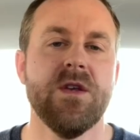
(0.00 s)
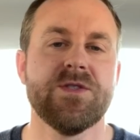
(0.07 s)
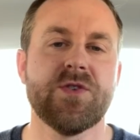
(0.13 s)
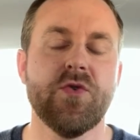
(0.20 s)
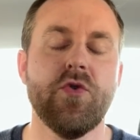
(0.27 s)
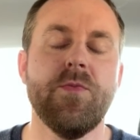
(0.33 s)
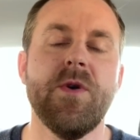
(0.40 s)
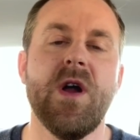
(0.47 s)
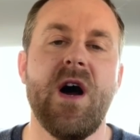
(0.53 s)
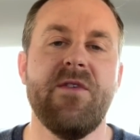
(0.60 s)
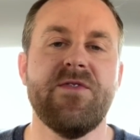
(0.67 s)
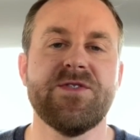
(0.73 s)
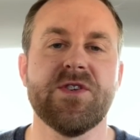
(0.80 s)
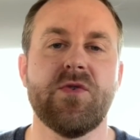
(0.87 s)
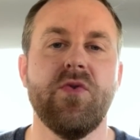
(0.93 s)
So Uber
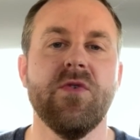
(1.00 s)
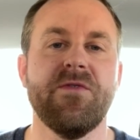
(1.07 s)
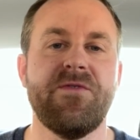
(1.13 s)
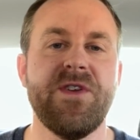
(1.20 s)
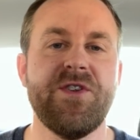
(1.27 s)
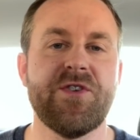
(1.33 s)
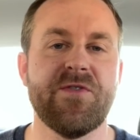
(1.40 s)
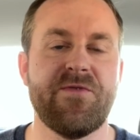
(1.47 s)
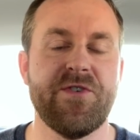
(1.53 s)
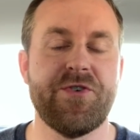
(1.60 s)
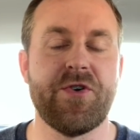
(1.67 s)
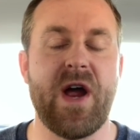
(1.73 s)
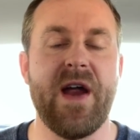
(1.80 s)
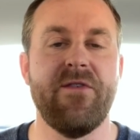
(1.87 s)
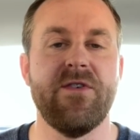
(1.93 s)
offers a cool feature for
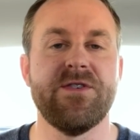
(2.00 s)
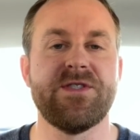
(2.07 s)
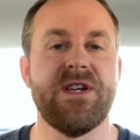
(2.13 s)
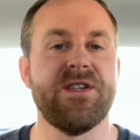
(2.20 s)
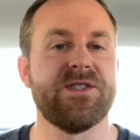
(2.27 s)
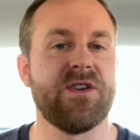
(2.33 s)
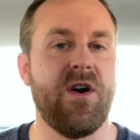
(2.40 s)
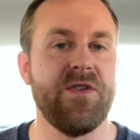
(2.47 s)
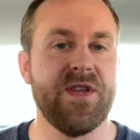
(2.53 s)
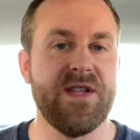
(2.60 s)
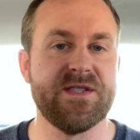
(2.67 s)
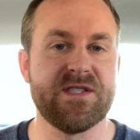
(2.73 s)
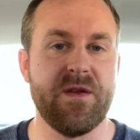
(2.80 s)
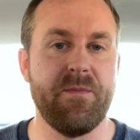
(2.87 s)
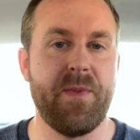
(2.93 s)
drivers, and it's called
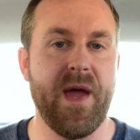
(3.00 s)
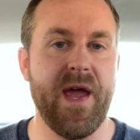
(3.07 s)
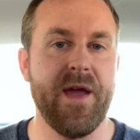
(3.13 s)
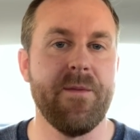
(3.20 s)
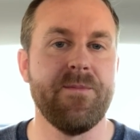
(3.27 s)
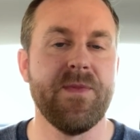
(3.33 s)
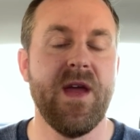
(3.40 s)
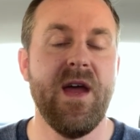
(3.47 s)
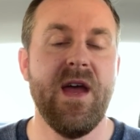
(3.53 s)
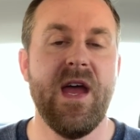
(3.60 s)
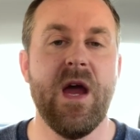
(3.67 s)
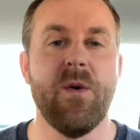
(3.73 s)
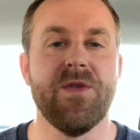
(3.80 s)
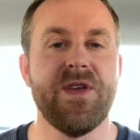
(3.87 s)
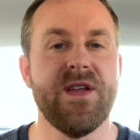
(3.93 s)
Instant Pay.
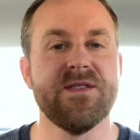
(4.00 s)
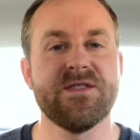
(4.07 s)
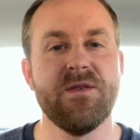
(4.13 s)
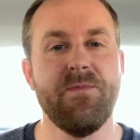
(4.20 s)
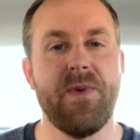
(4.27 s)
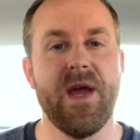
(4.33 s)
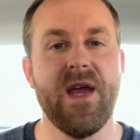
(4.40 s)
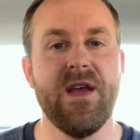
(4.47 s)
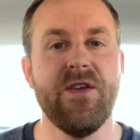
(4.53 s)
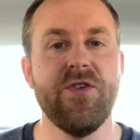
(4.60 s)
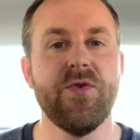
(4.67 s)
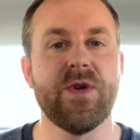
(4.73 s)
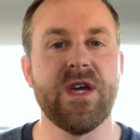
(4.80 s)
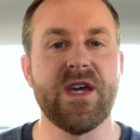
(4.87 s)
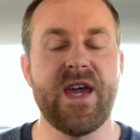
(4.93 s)
And with Instant Pay,
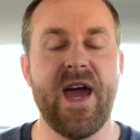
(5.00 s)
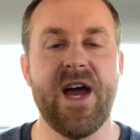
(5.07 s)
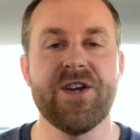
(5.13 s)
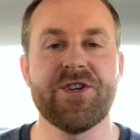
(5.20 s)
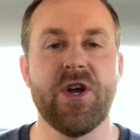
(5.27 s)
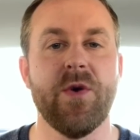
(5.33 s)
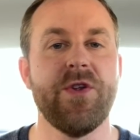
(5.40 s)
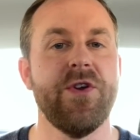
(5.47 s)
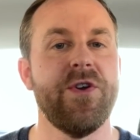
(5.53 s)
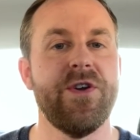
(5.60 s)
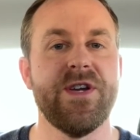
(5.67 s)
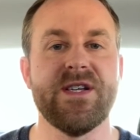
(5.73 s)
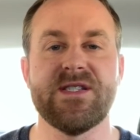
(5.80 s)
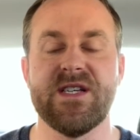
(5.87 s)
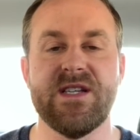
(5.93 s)
you can cash out your
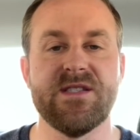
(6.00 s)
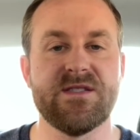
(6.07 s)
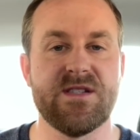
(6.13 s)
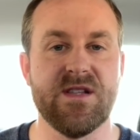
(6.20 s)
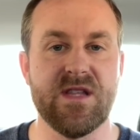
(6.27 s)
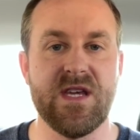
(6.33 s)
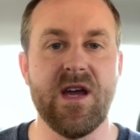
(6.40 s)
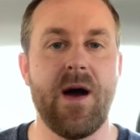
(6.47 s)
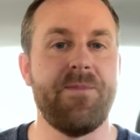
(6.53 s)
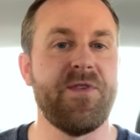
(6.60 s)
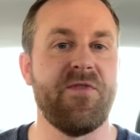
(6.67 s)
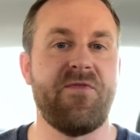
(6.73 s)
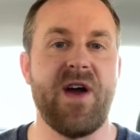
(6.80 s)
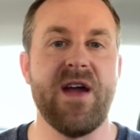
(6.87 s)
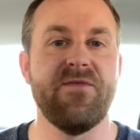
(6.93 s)
earnings instantly up
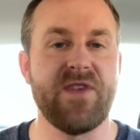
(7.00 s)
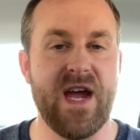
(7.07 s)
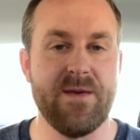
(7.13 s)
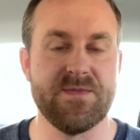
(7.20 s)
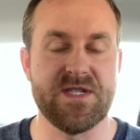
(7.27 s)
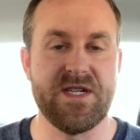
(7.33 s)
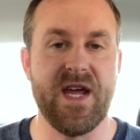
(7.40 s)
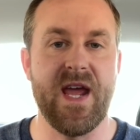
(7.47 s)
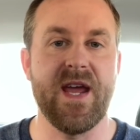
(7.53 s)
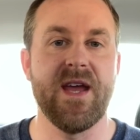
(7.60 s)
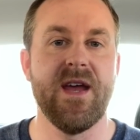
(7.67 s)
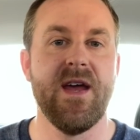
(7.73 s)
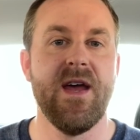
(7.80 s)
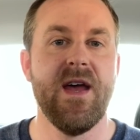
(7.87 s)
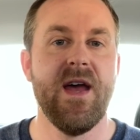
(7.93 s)
to 5 times a day.
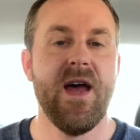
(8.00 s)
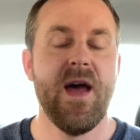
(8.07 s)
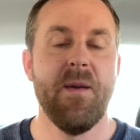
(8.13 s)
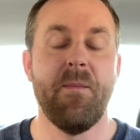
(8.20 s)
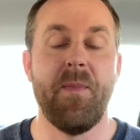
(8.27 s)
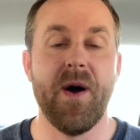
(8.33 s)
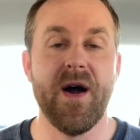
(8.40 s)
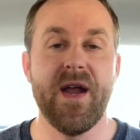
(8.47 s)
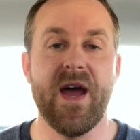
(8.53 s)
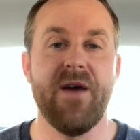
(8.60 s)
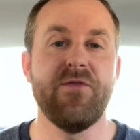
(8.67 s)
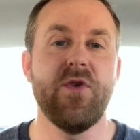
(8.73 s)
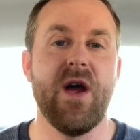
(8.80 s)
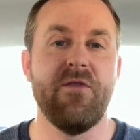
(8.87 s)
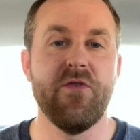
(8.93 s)
But
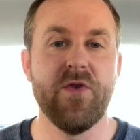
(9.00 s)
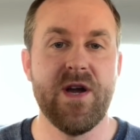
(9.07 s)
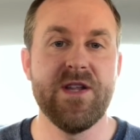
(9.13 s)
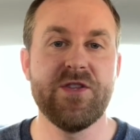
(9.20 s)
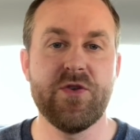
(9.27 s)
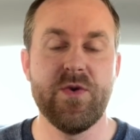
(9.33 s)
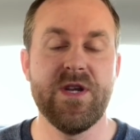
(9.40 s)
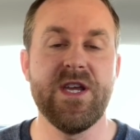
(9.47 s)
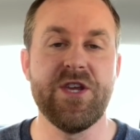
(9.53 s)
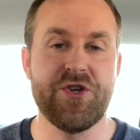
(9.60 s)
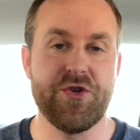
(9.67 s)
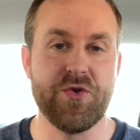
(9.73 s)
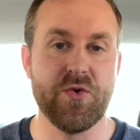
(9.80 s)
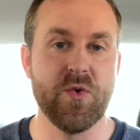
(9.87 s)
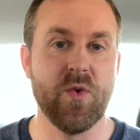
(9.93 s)
have you ever run into an
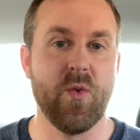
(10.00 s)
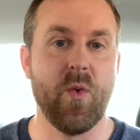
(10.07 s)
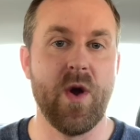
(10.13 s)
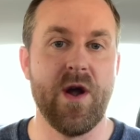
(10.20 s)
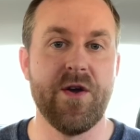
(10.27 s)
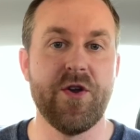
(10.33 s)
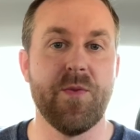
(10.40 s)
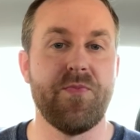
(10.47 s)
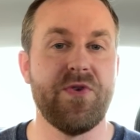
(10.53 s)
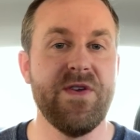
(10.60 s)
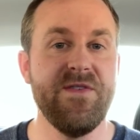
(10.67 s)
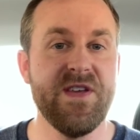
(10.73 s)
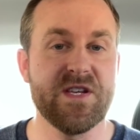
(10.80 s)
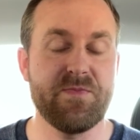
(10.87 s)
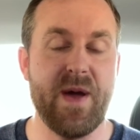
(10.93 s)
issue where your
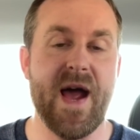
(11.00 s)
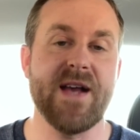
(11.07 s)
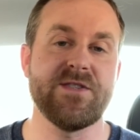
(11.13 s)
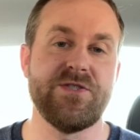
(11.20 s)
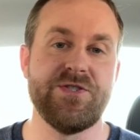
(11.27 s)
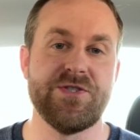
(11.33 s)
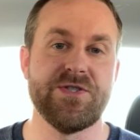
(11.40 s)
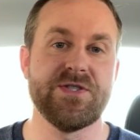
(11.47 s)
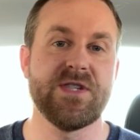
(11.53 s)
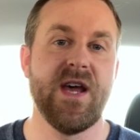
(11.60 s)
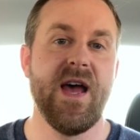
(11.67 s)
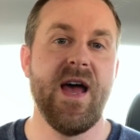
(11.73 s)
previous passengers